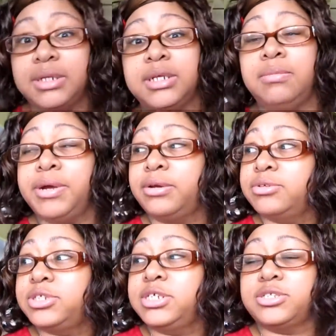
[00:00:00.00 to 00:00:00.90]
Don't make
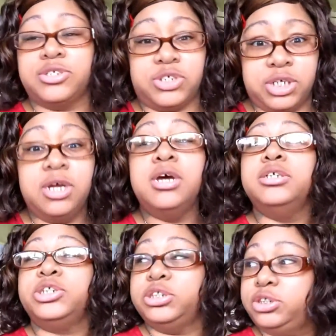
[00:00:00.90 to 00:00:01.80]
no sense. And
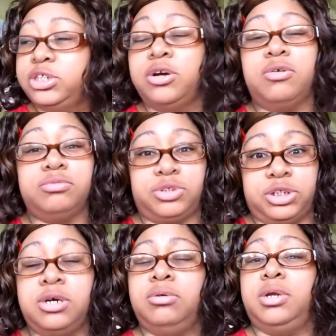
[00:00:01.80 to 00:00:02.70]
she
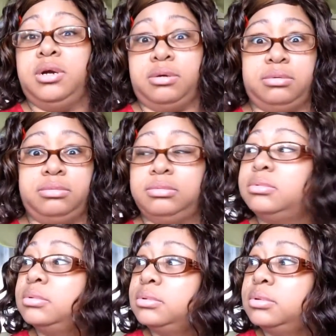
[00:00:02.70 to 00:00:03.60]
gonna learn.
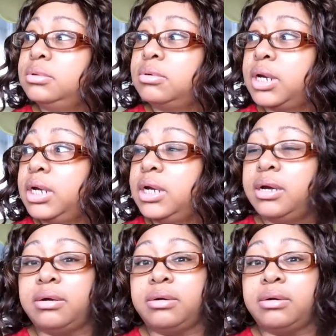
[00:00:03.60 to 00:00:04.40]
Okay, yeah.